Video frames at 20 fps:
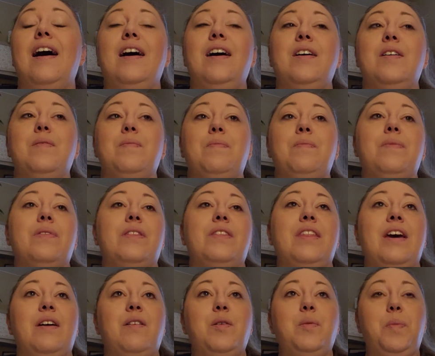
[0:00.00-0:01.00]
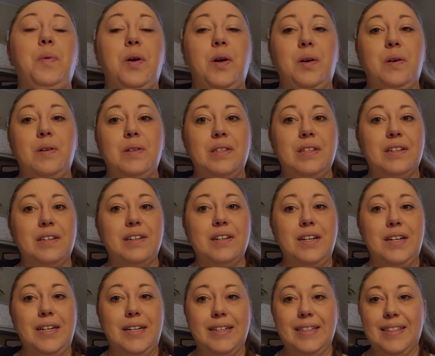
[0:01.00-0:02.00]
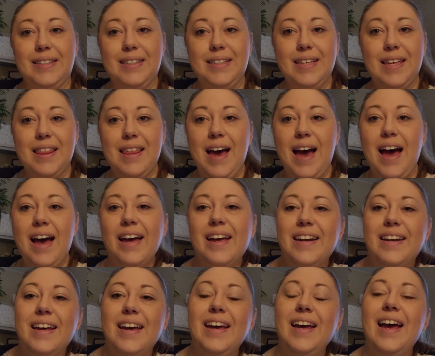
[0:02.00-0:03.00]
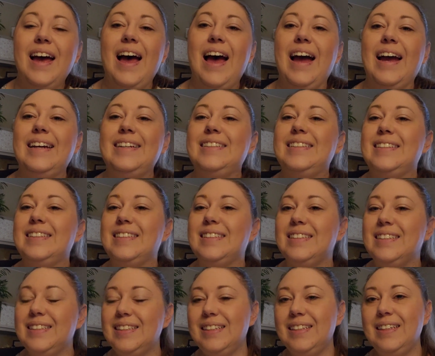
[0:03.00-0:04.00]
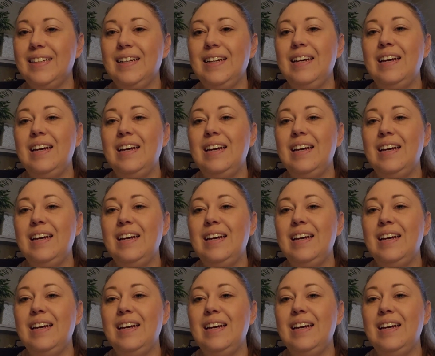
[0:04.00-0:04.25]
um there were pros and cons to that i didn't